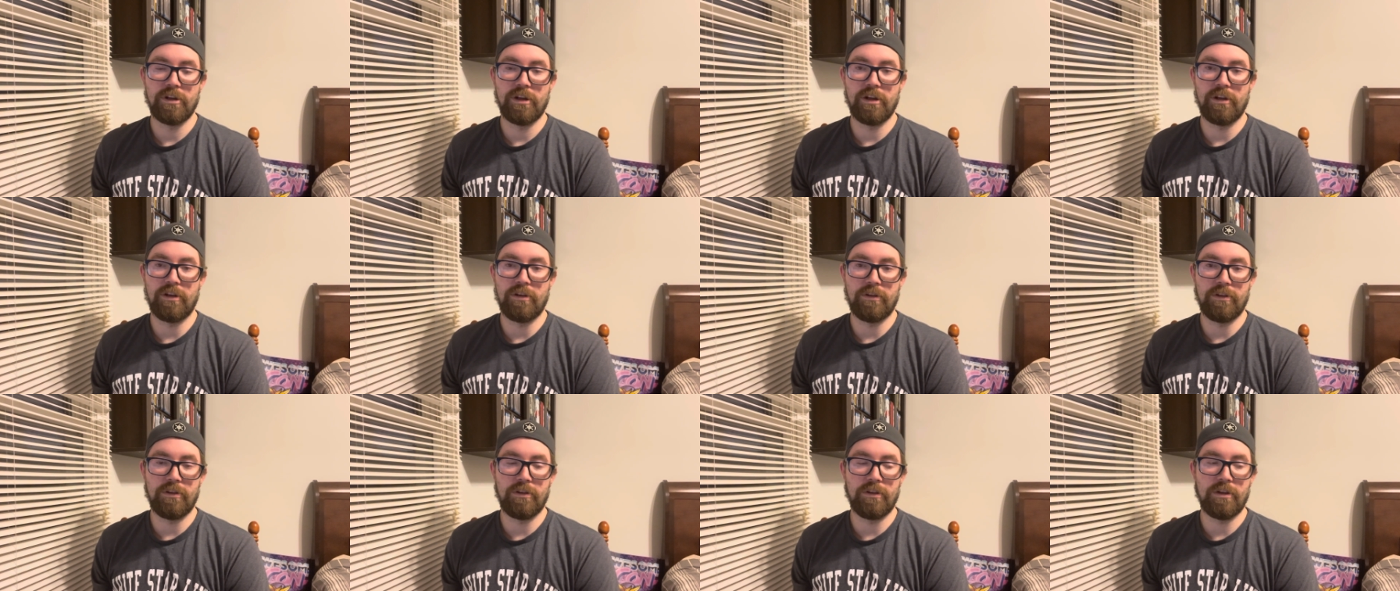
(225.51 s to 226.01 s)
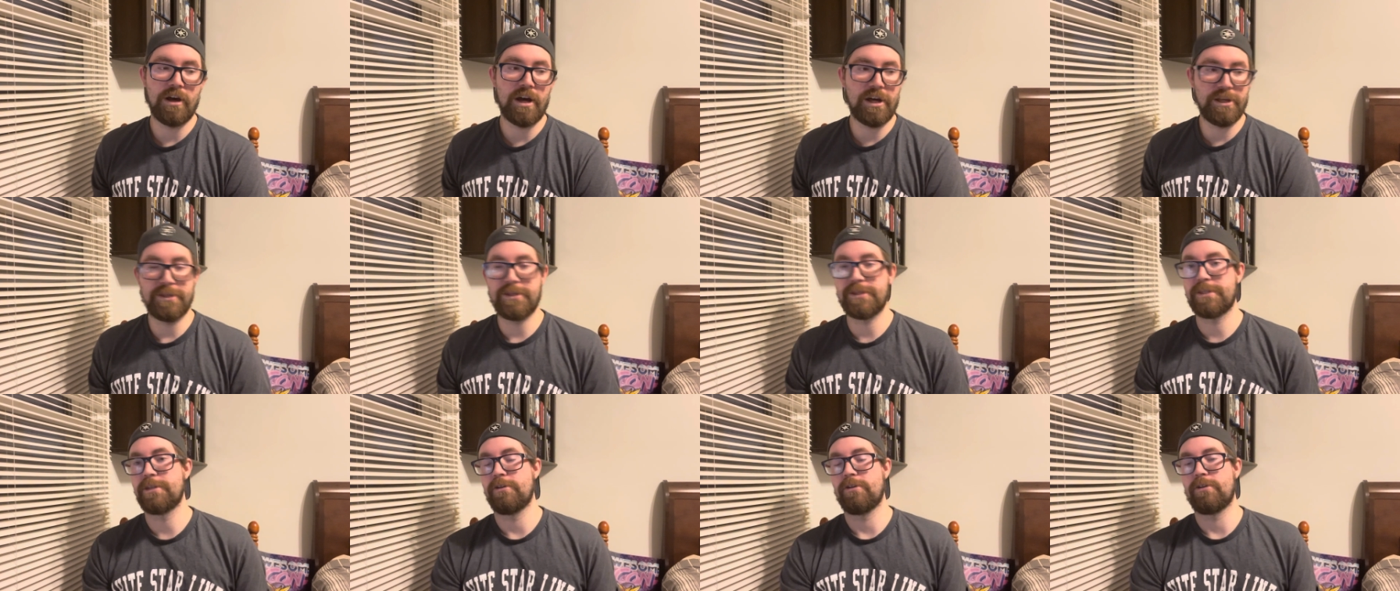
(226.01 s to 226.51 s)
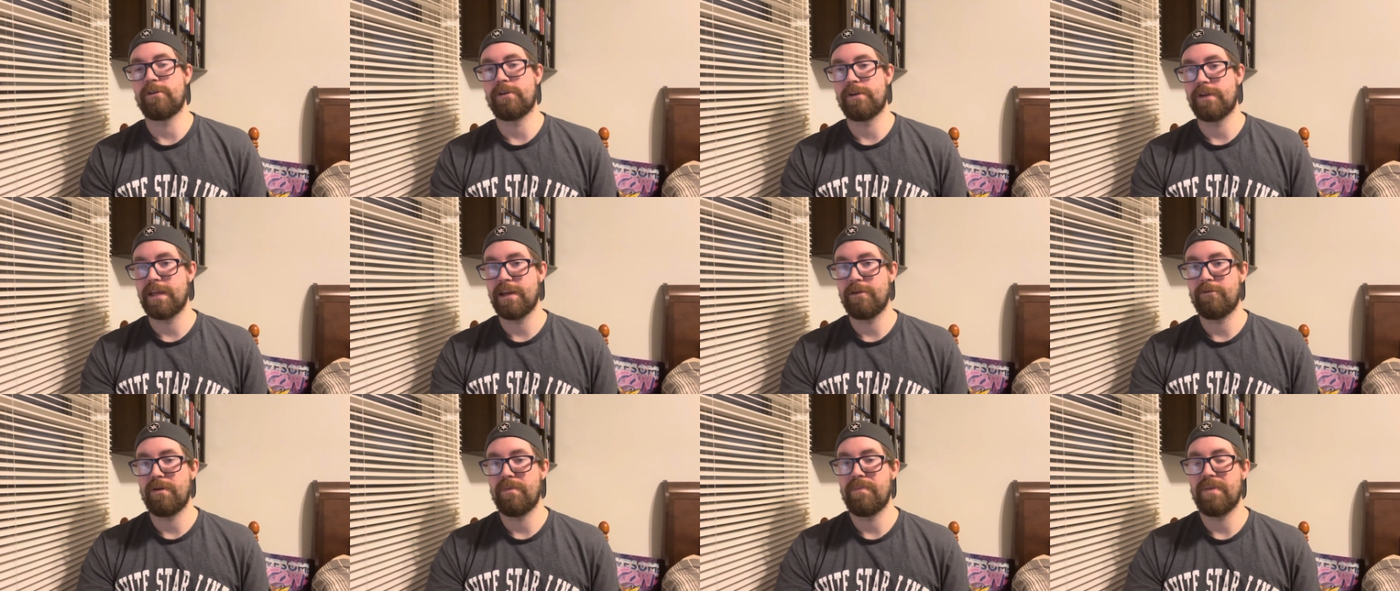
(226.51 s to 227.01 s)
a lot sooner.
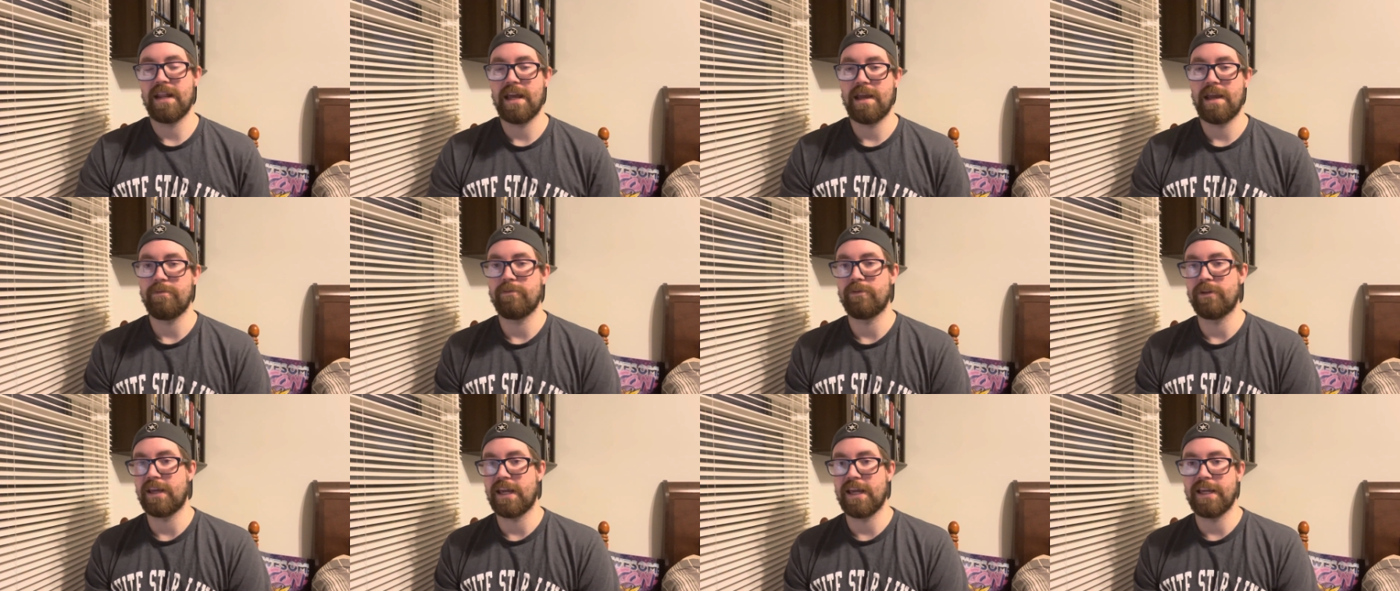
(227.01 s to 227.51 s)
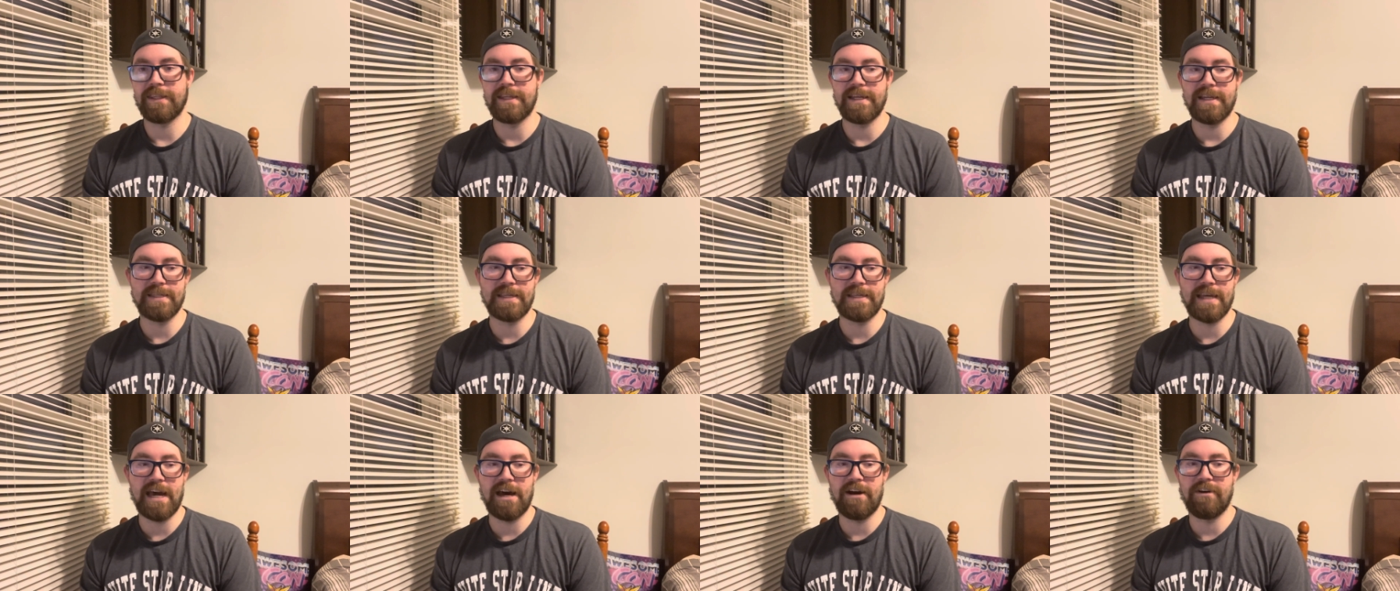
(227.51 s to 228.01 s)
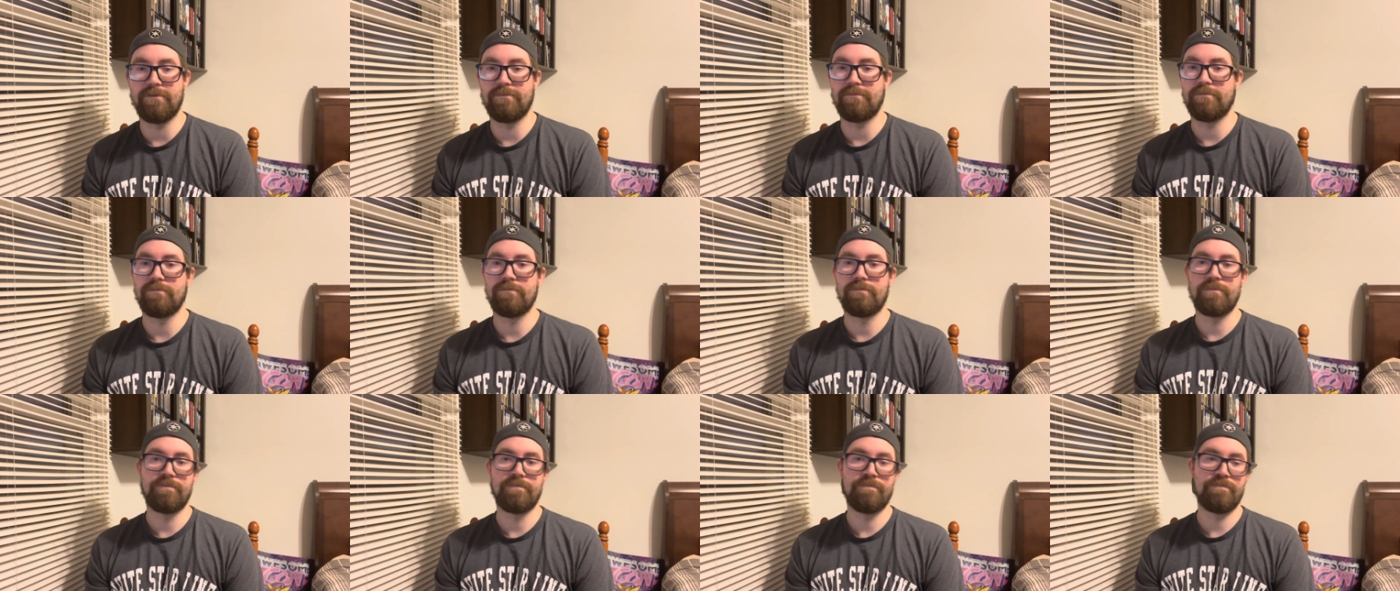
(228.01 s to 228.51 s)
They would have been able to get these out
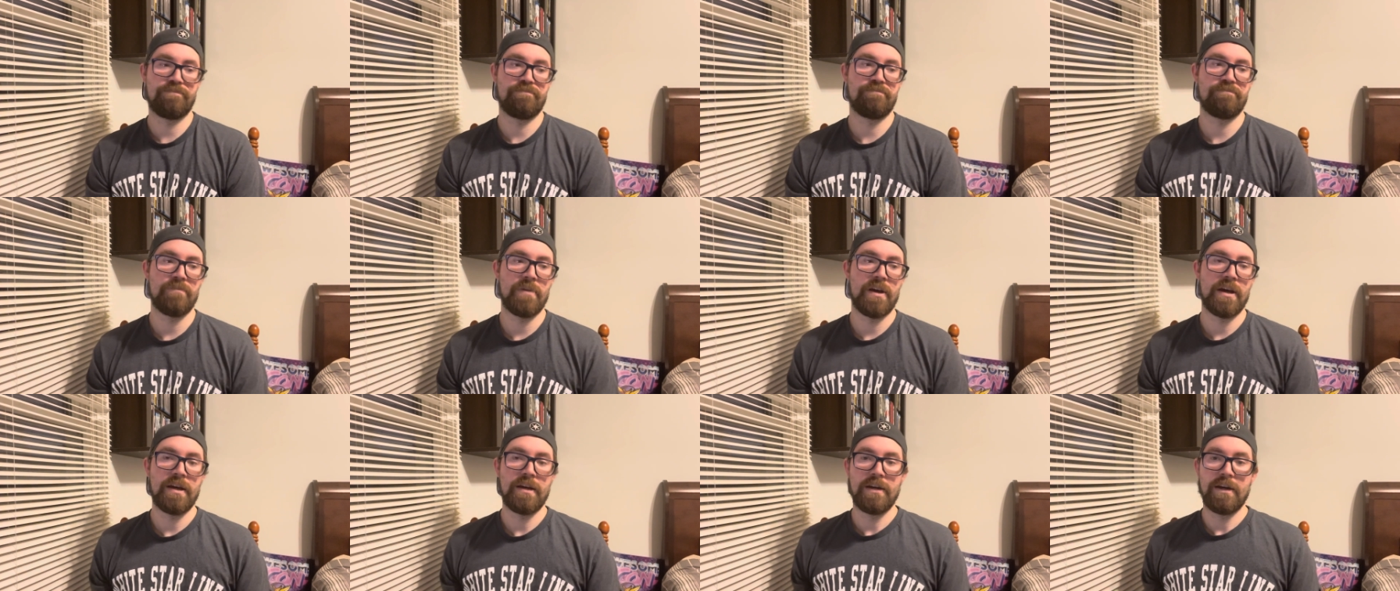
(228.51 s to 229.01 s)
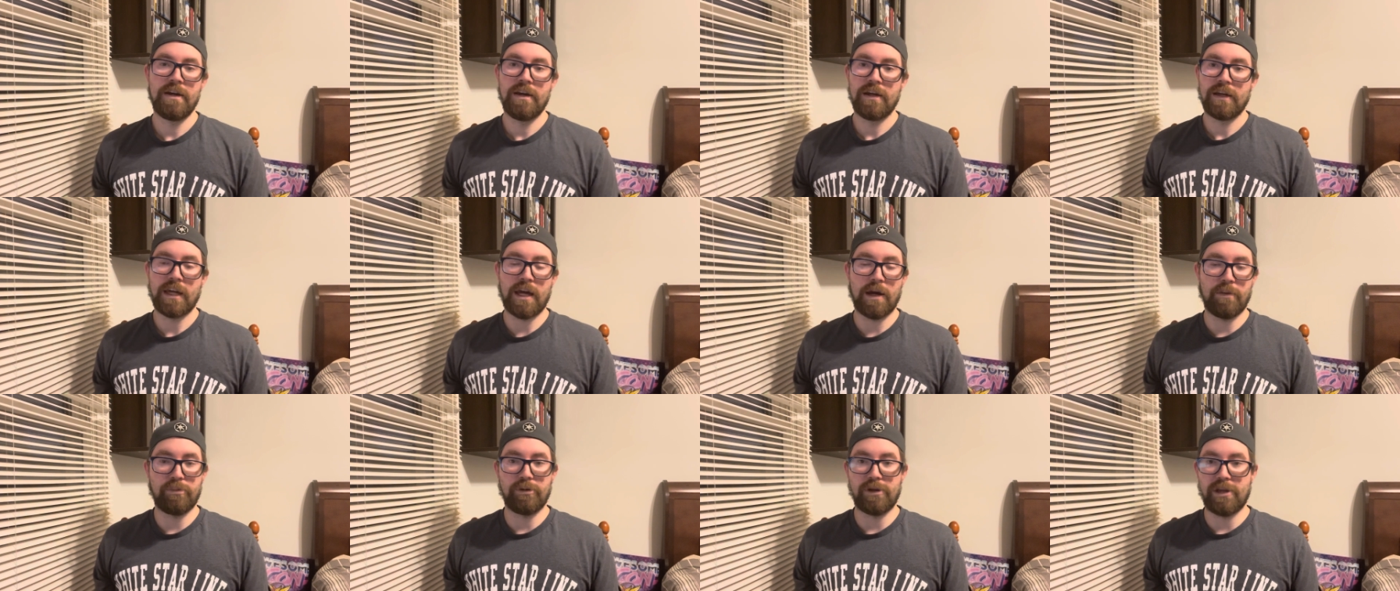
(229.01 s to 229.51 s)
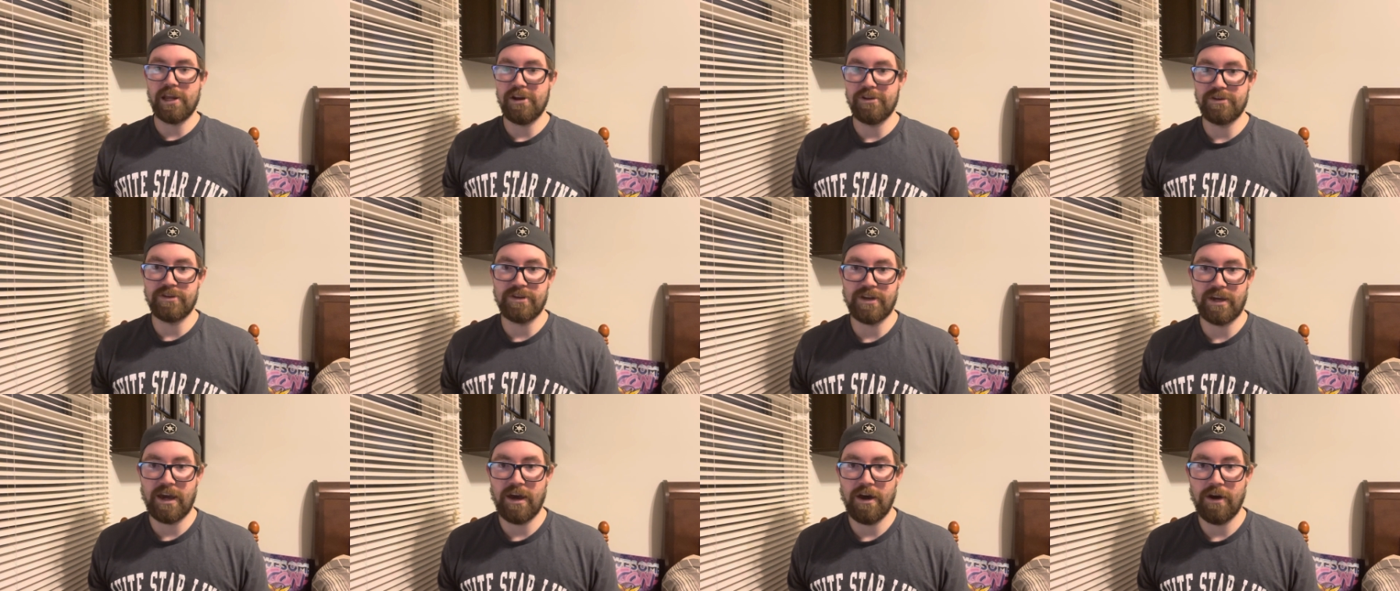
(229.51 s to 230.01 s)
a couple
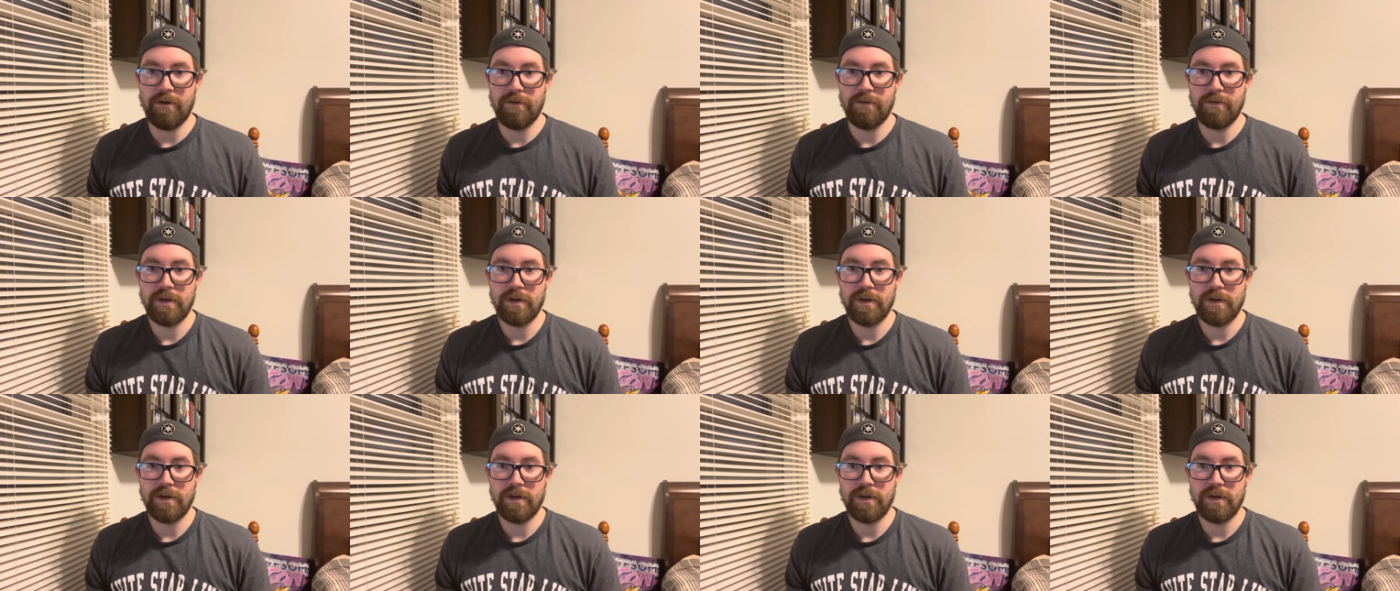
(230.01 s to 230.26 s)
years ago,